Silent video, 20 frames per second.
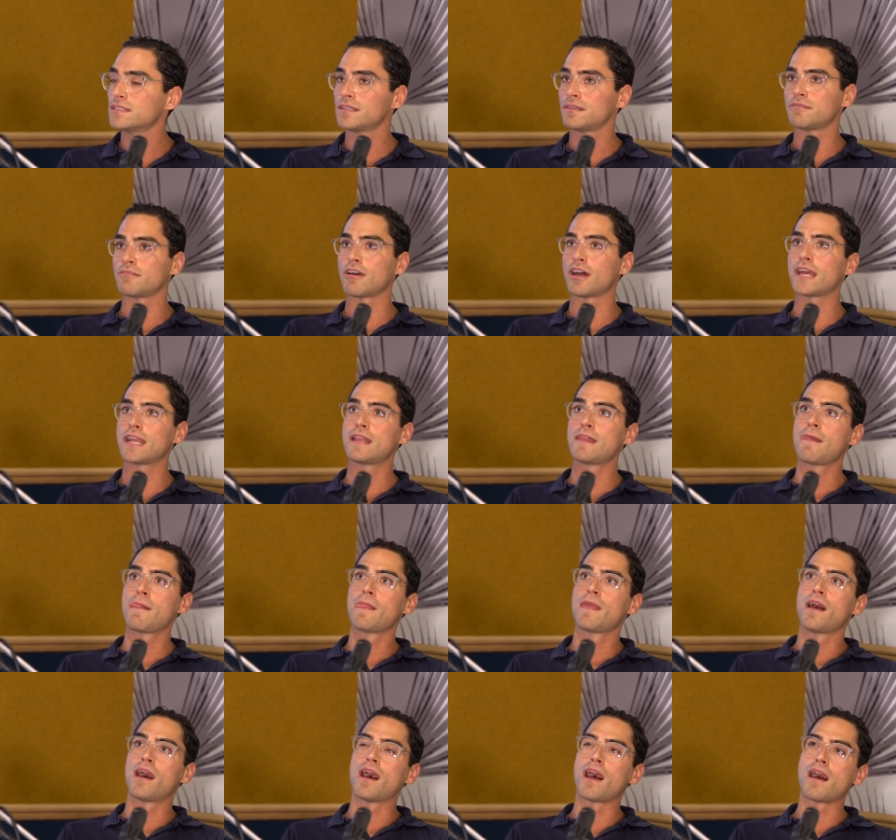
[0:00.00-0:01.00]
right?
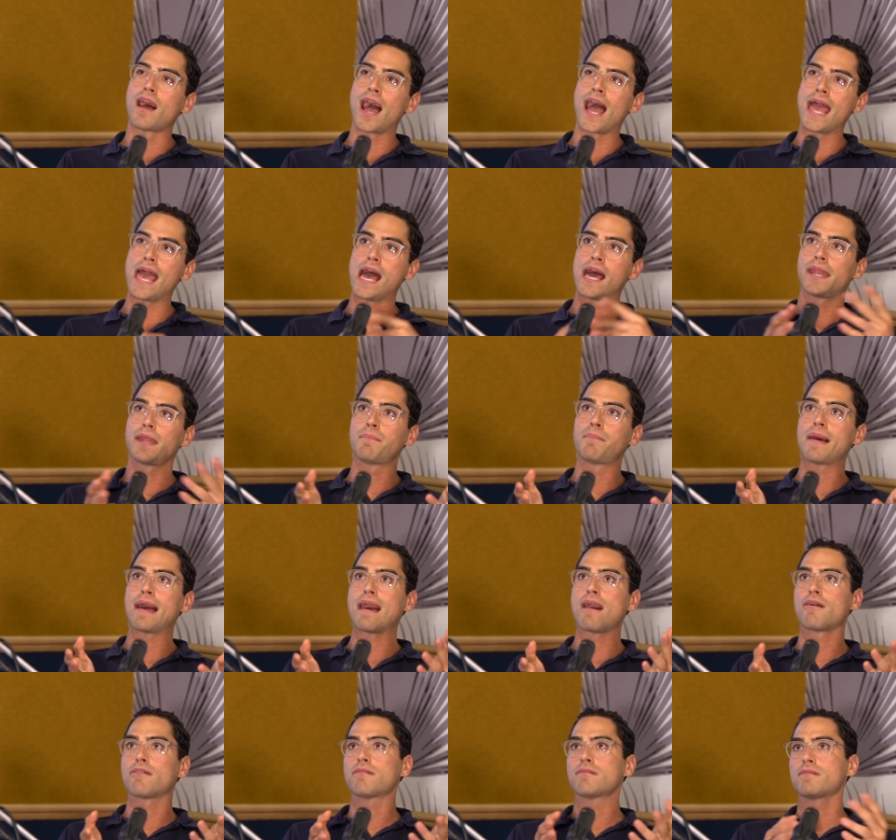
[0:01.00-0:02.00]
Uh, I had
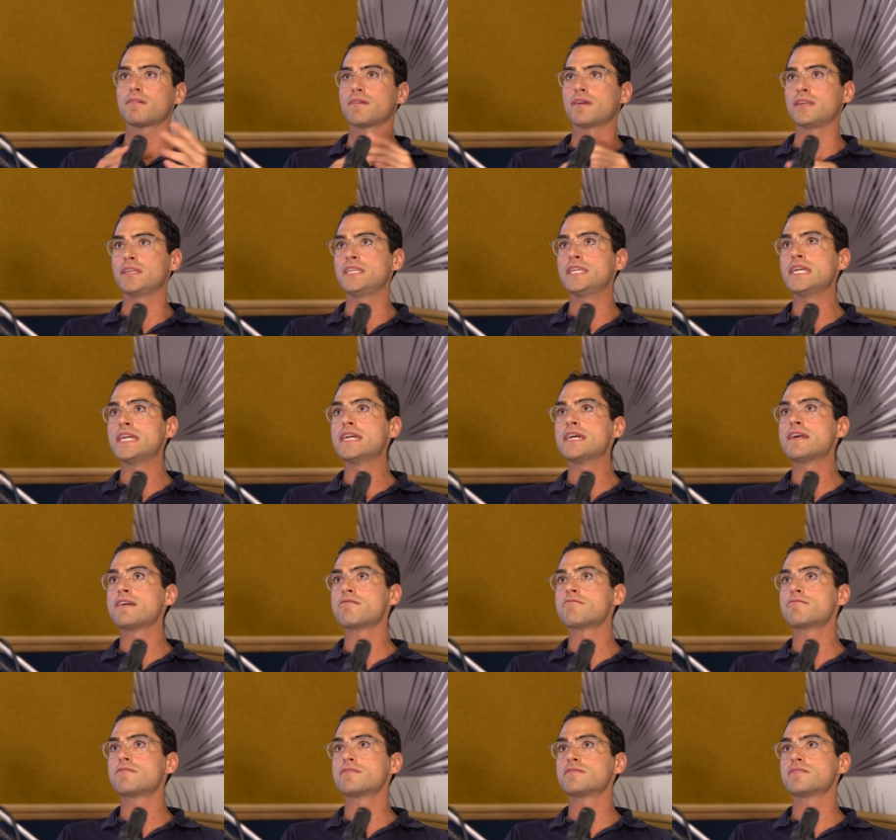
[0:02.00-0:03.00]
about a
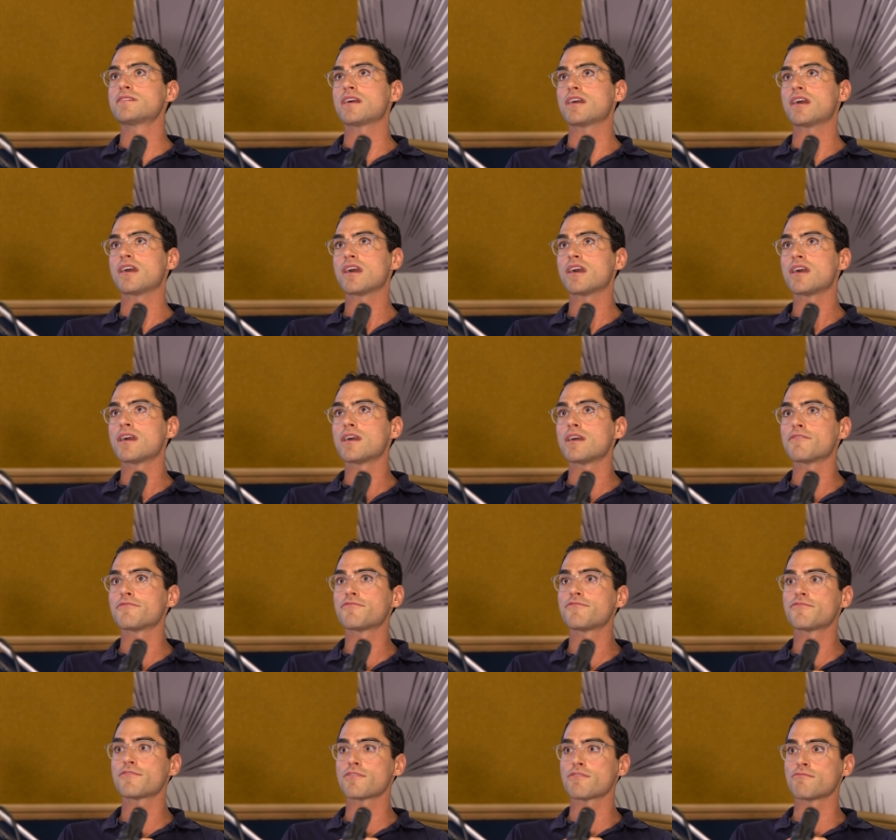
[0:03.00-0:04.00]
year and a
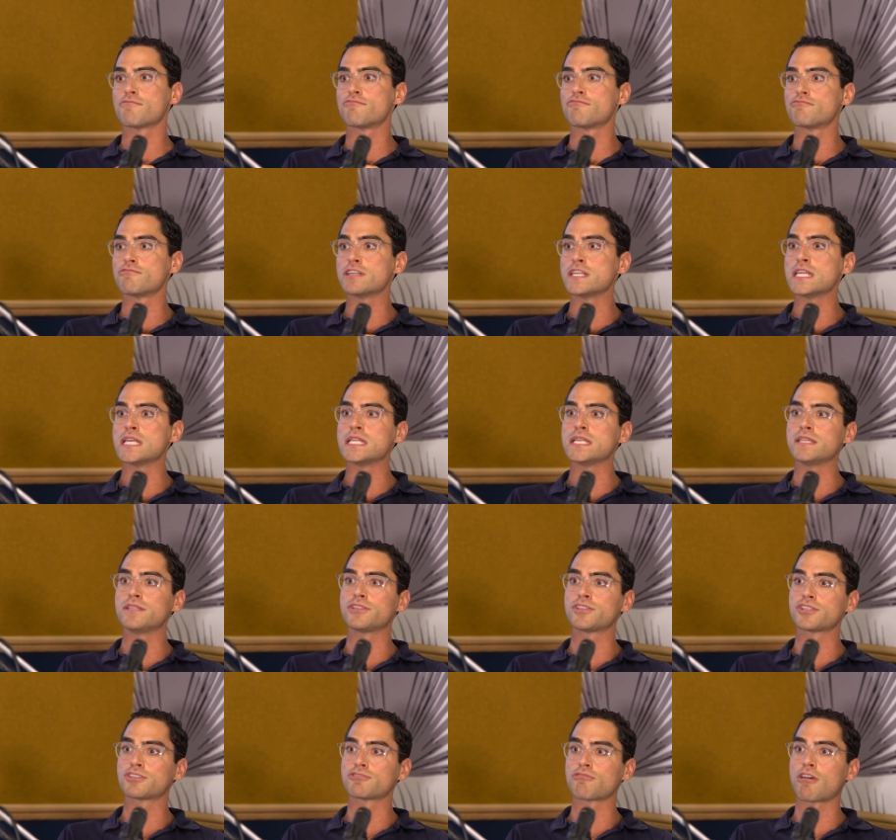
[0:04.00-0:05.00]
half of really
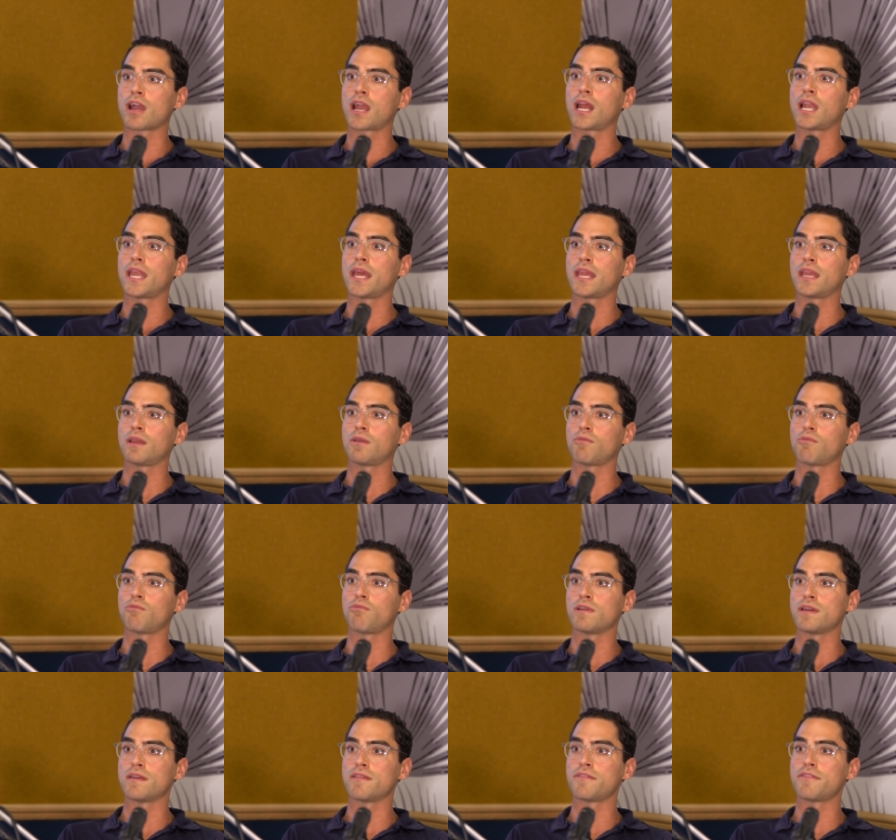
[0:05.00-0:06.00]
struggling
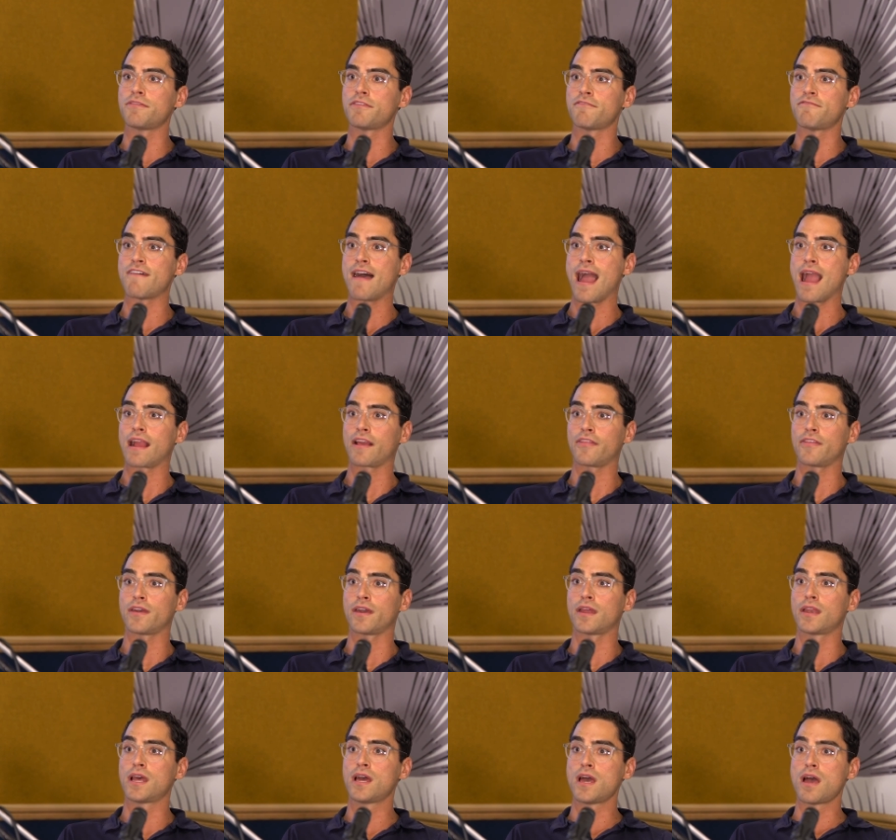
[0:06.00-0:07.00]
with the fact
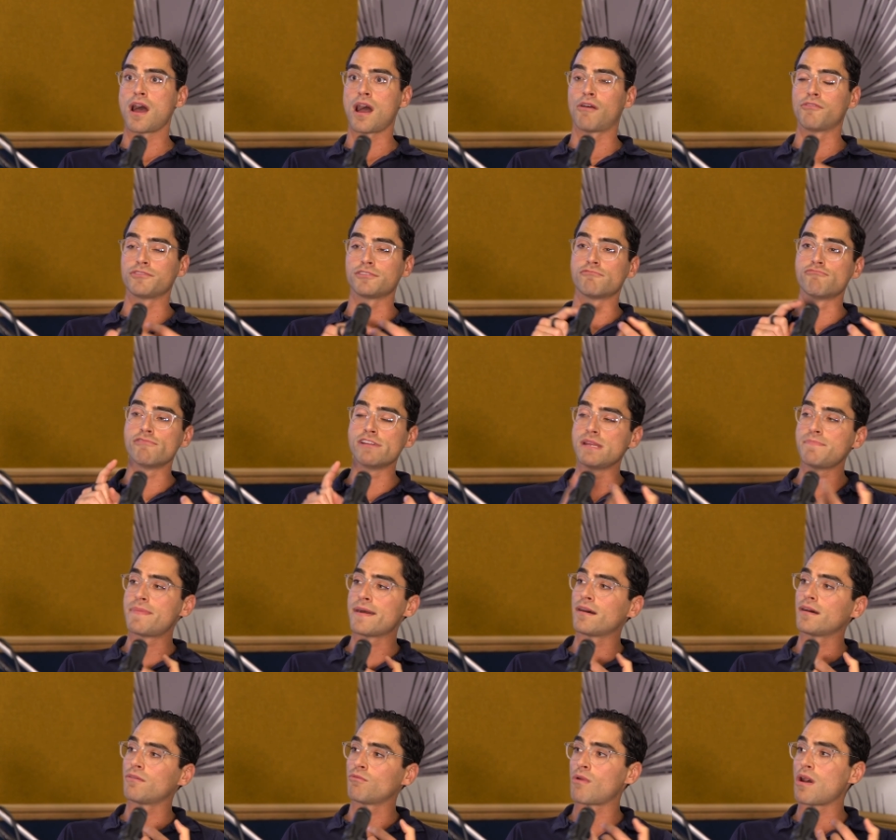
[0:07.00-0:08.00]
that I was in a really
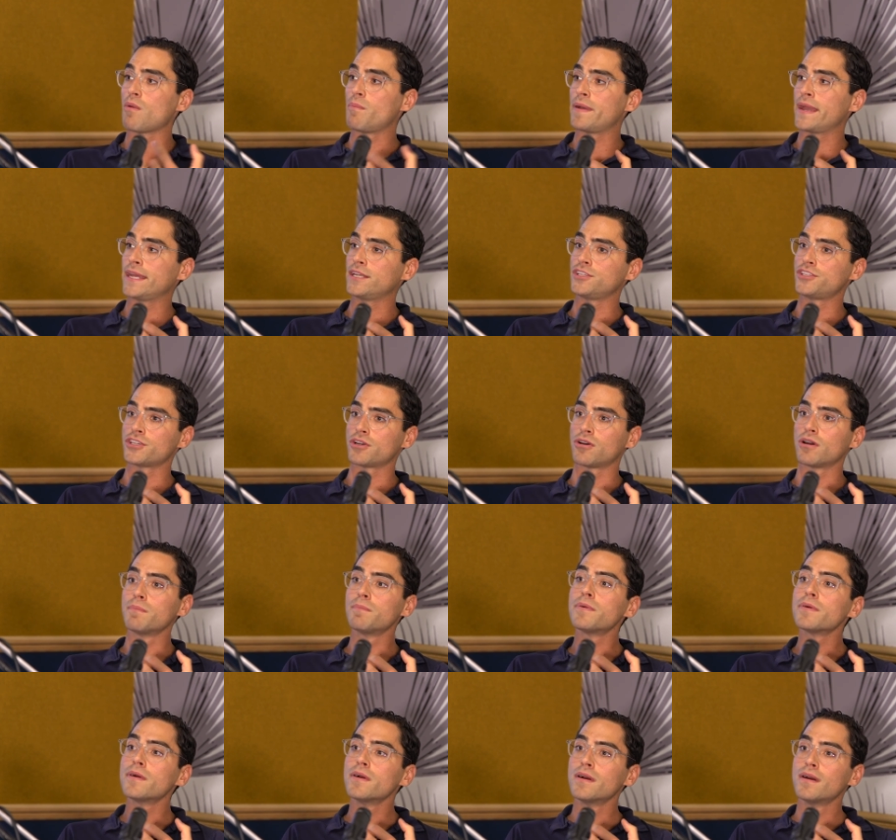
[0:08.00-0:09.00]
well-paid job.
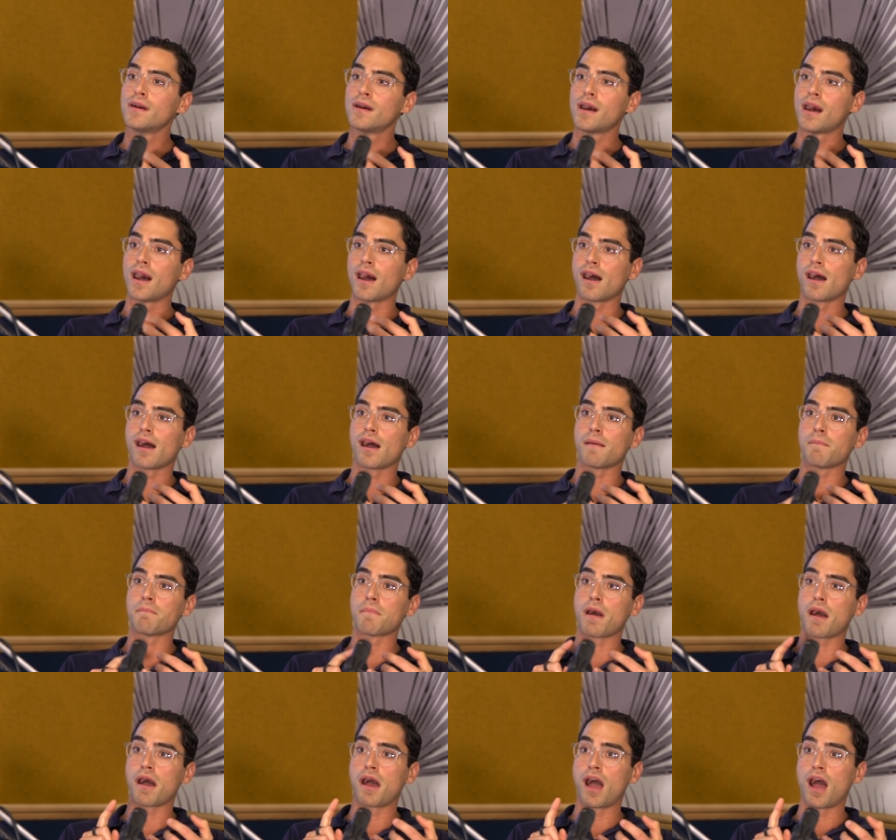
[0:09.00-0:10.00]

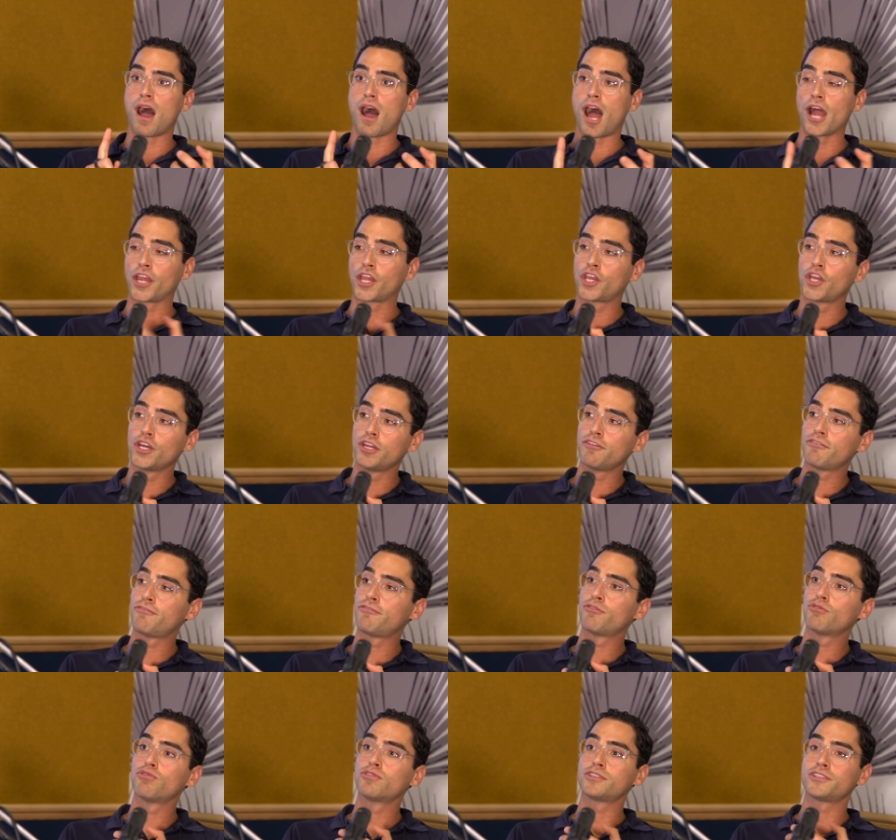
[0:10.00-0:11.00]
Um, I could
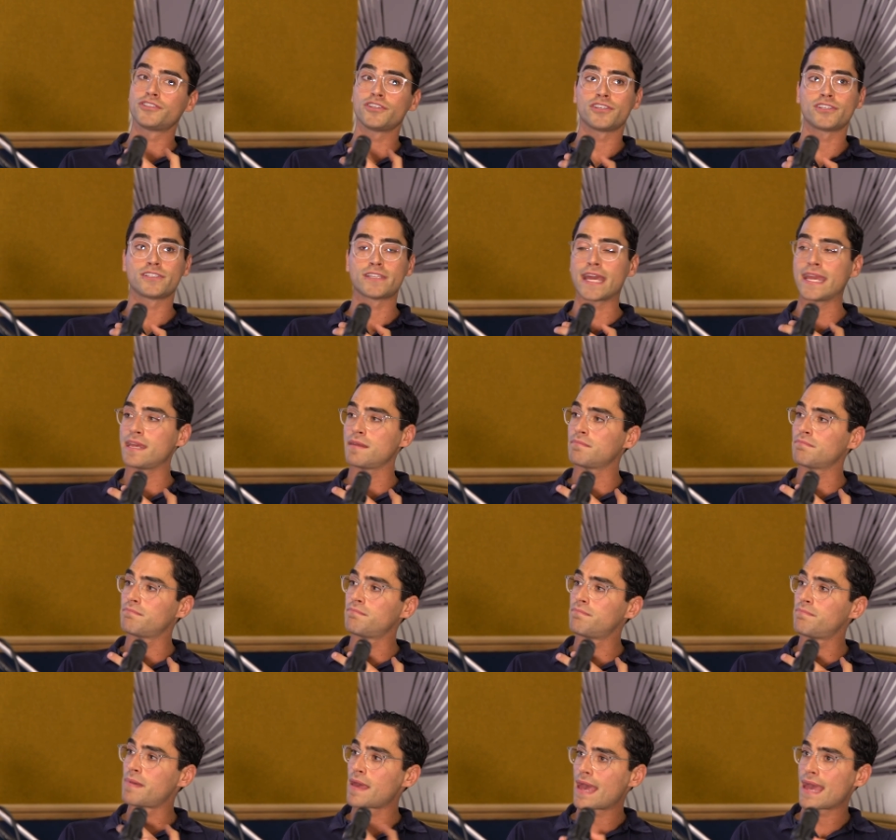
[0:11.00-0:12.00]
afford to stay in
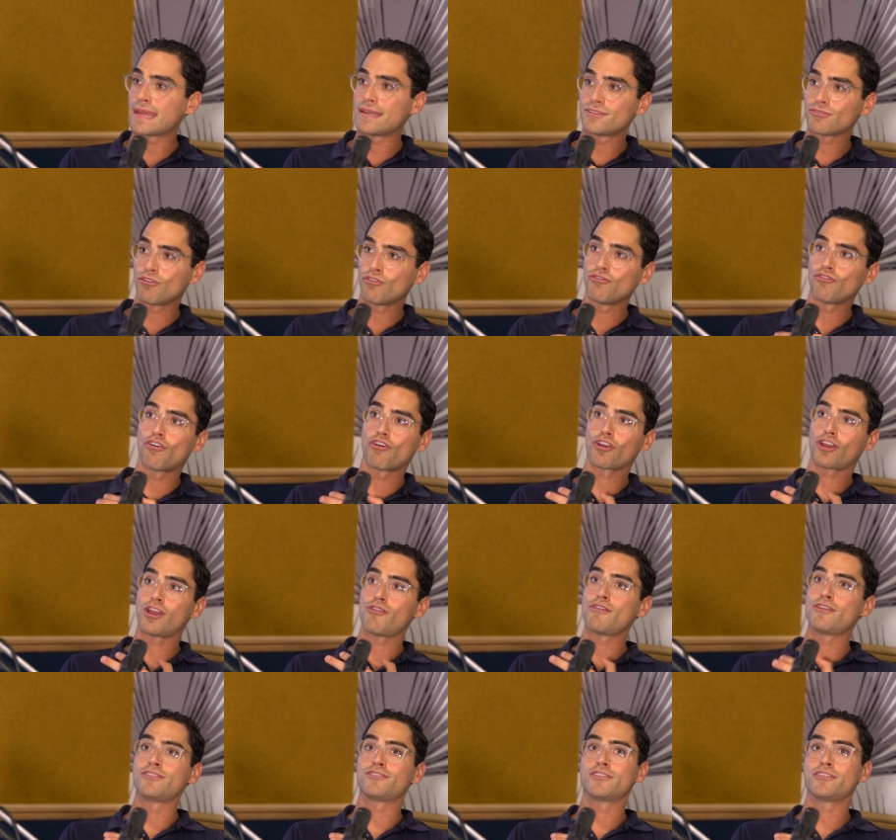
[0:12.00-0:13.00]
bed or not go
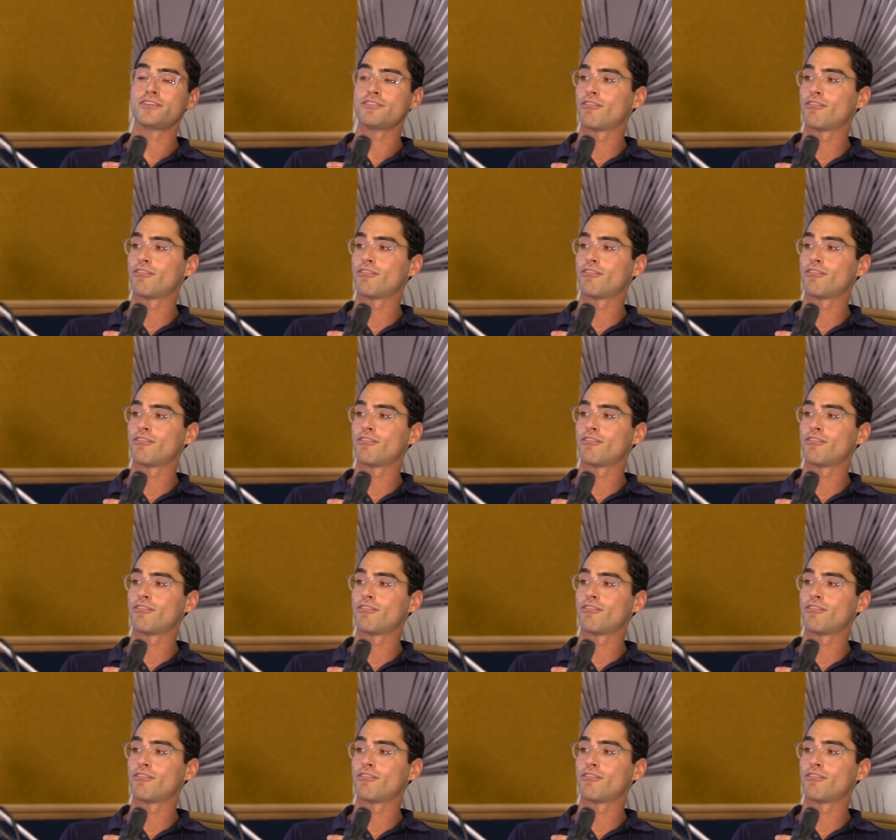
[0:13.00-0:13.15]
into the